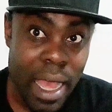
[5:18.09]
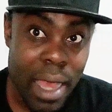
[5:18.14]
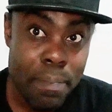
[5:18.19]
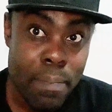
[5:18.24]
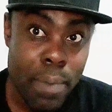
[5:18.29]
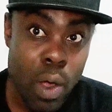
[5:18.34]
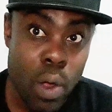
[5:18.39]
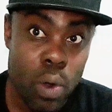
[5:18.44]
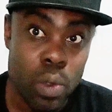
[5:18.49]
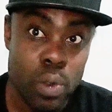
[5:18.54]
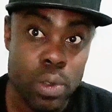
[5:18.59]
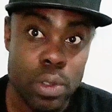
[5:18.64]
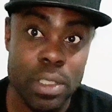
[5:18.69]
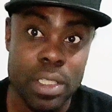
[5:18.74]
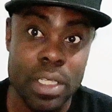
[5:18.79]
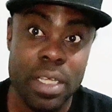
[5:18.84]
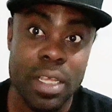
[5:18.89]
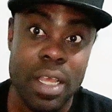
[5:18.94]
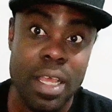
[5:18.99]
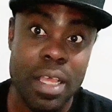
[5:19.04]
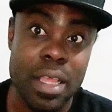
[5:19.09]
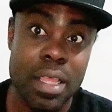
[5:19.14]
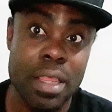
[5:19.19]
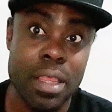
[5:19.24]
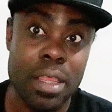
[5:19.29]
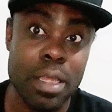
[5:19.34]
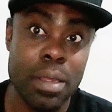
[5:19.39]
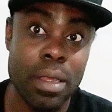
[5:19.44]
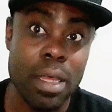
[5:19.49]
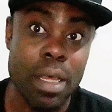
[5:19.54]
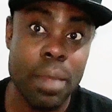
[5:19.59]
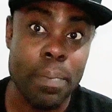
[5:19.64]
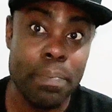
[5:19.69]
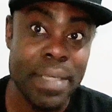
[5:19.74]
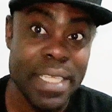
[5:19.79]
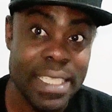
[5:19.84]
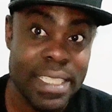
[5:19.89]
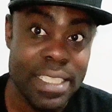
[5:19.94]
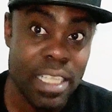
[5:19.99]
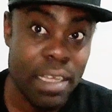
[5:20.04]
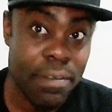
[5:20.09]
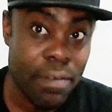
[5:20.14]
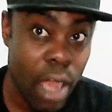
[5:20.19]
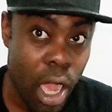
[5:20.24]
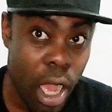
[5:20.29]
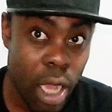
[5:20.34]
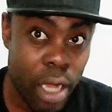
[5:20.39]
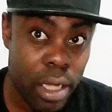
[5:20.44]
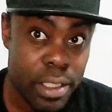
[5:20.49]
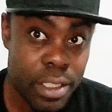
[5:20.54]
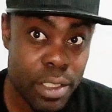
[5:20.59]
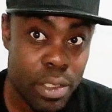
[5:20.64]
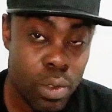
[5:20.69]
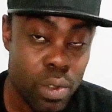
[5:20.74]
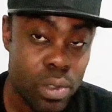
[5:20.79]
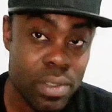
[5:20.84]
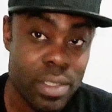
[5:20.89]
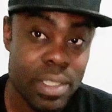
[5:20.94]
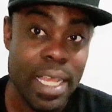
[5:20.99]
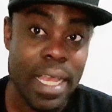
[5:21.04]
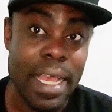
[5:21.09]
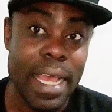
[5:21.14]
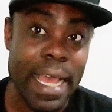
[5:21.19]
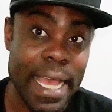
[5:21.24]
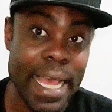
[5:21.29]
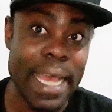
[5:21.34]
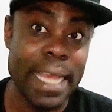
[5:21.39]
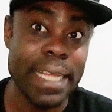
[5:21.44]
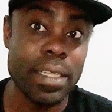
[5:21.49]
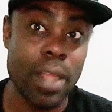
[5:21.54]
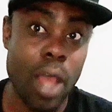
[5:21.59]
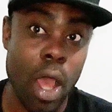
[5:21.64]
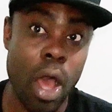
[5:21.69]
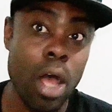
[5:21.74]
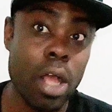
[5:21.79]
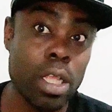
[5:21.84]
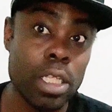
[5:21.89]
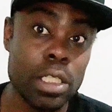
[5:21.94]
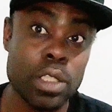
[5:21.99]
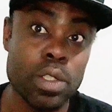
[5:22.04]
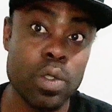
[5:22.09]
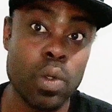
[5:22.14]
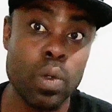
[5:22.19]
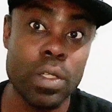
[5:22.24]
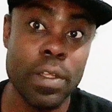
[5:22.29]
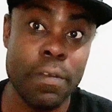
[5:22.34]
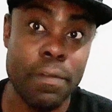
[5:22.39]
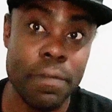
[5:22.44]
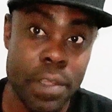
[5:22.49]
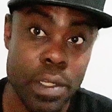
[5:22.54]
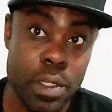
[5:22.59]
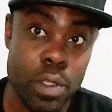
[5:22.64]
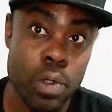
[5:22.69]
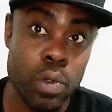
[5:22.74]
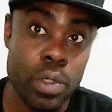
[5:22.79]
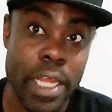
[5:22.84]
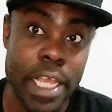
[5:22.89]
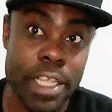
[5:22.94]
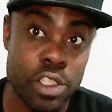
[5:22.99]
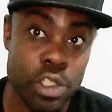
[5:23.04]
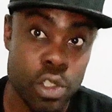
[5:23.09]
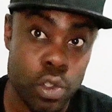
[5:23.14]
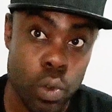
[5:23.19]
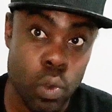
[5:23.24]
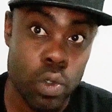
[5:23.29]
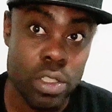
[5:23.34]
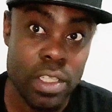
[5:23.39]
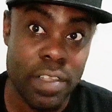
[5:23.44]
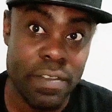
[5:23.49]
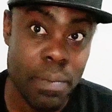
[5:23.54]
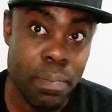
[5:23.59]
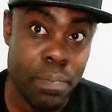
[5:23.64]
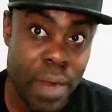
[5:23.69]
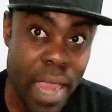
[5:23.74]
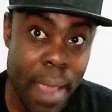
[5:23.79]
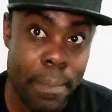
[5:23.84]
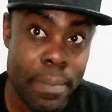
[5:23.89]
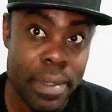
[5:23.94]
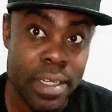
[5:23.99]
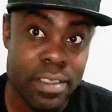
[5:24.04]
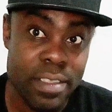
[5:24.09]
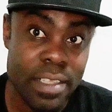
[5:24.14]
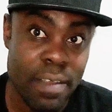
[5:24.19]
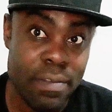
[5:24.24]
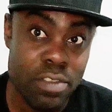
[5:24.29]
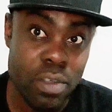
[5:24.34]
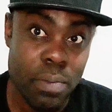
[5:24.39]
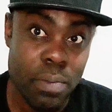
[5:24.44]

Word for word: about uh, the pieces of audios and also the video that shows of the Prime Minister of